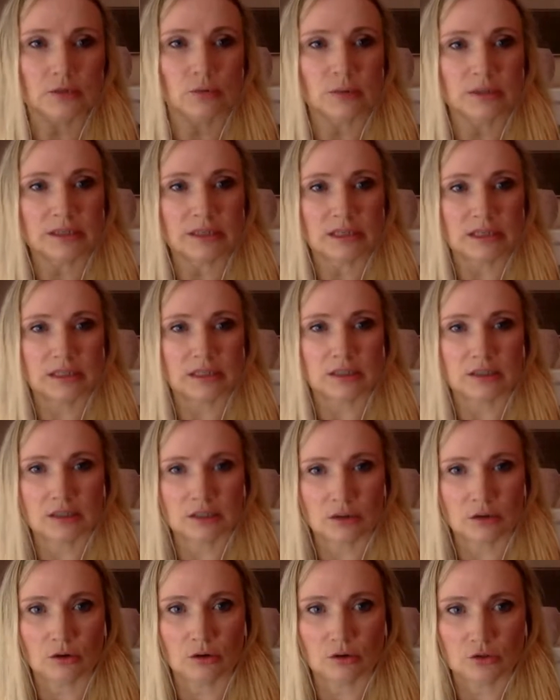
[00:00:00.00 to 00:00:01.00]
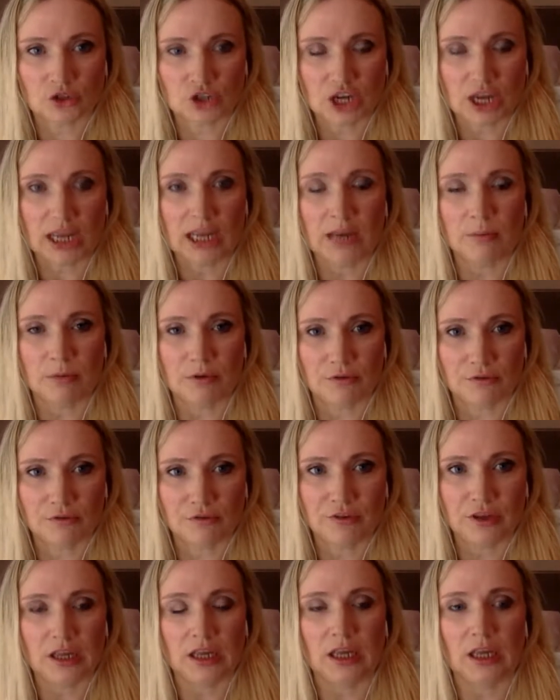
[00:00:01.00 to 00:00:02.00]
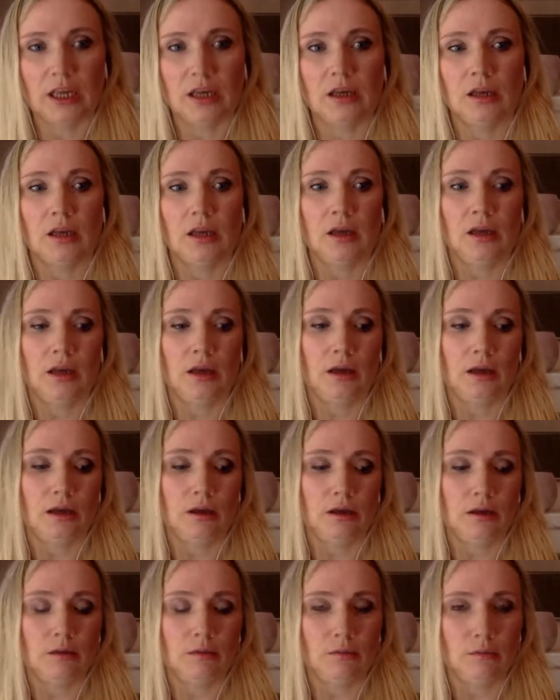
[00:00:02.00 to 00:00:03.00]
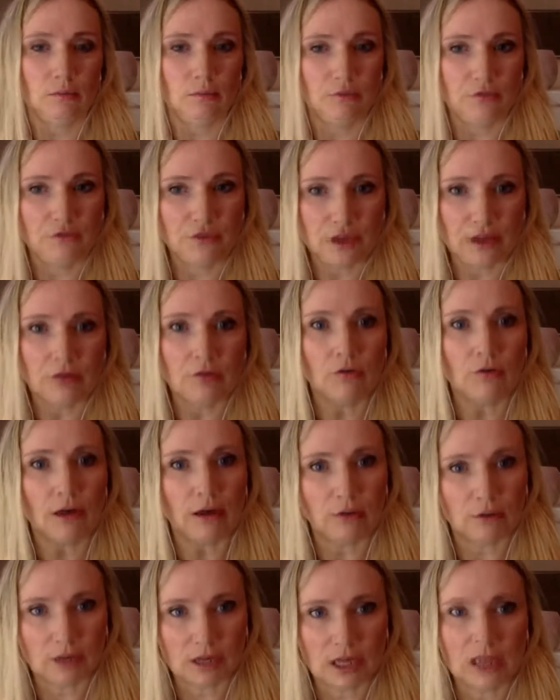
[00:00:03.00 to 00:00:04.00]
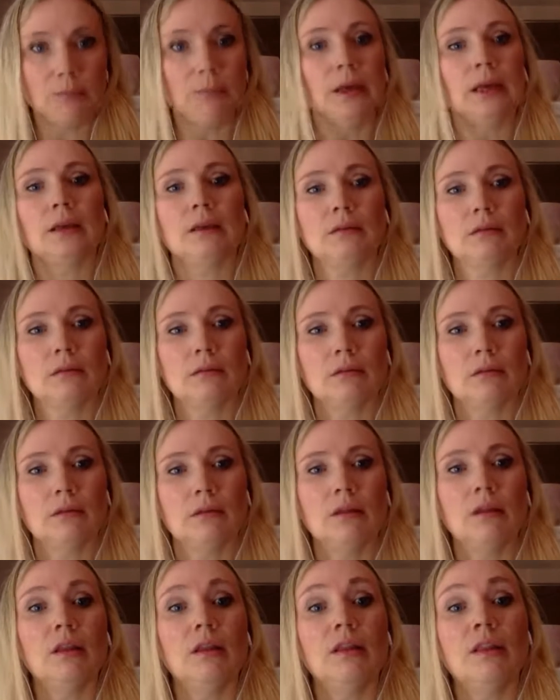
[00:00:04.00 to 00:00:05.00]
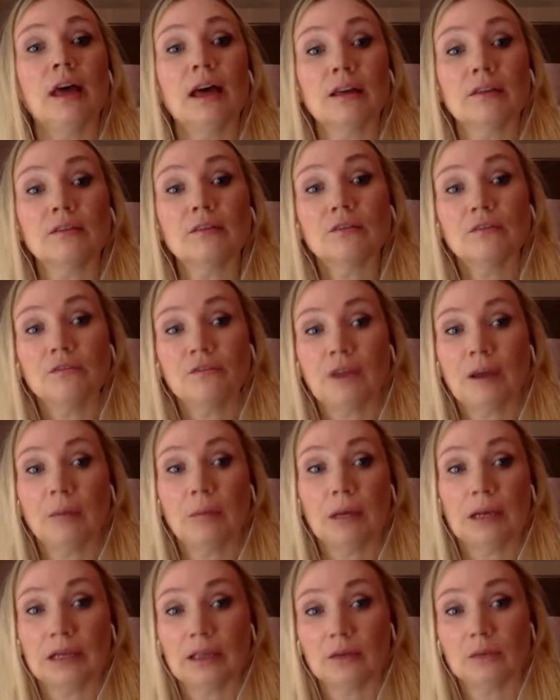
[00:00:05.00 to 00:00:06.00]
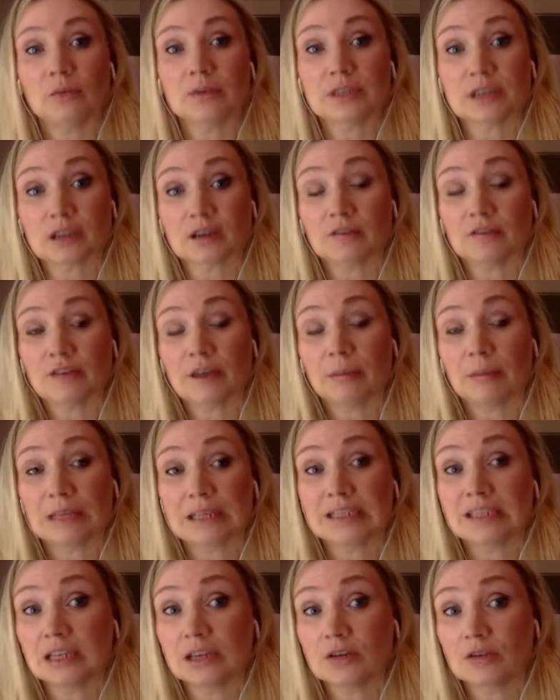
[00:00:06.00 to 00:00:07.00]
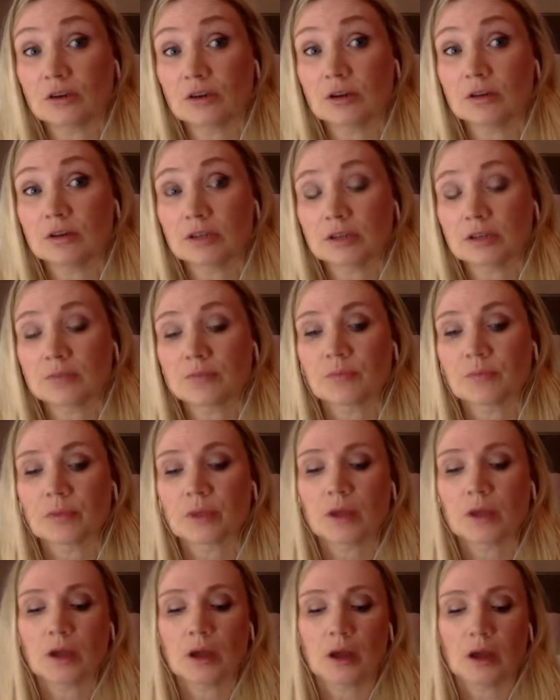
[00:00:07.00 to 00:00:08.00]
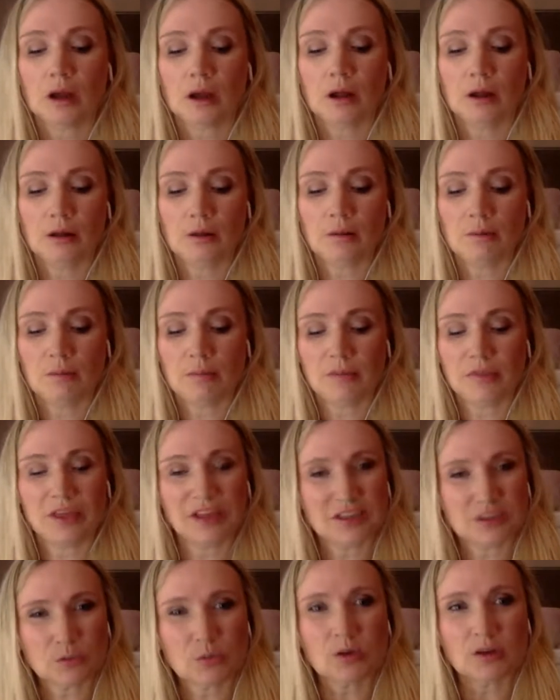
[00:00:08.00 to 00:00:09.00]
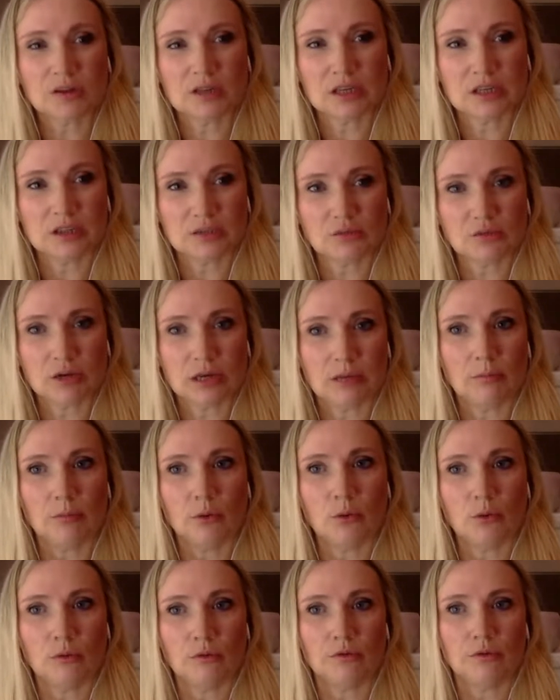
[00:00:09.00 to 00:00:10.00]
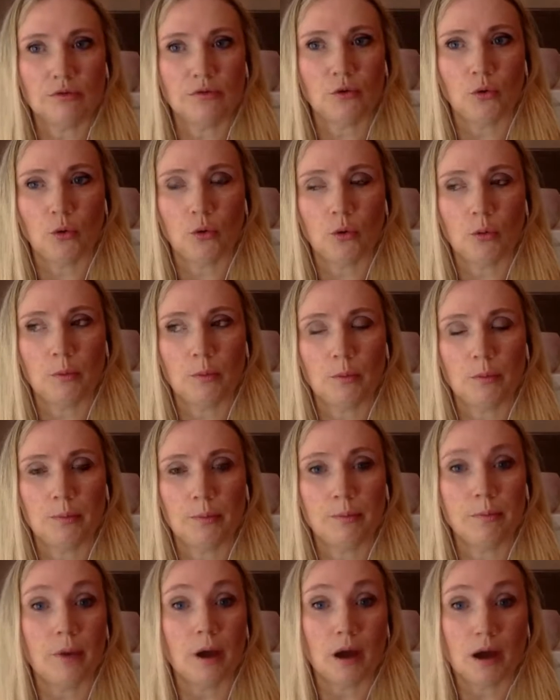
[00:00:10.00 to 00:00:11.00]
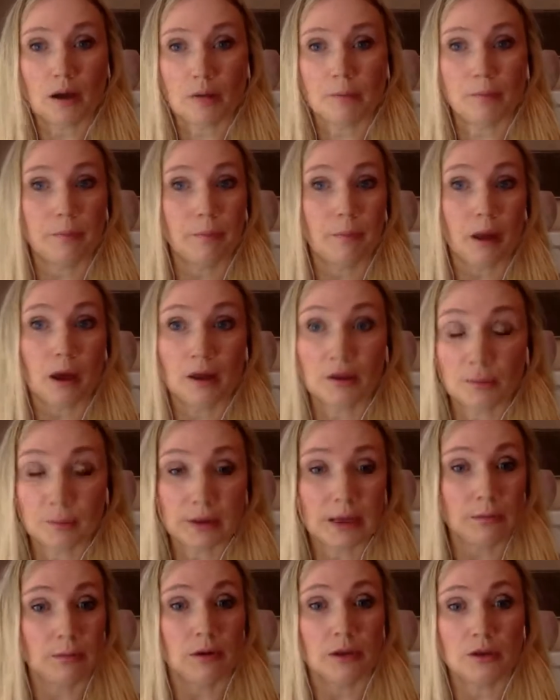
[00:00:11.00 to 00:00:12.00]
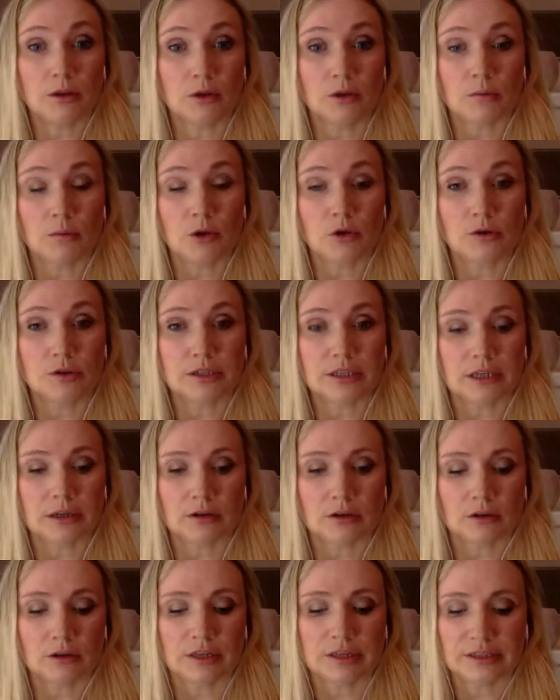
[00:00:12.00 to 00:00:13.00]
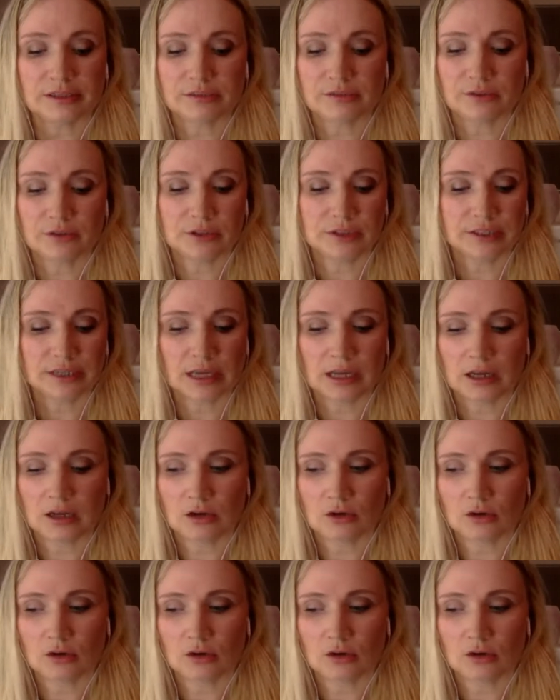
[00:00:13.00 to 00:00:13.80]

almost there's a lot of shame and fear around keeping that family, almost like a family secret. That's why I think it's really important for other people in the community. There's the saying,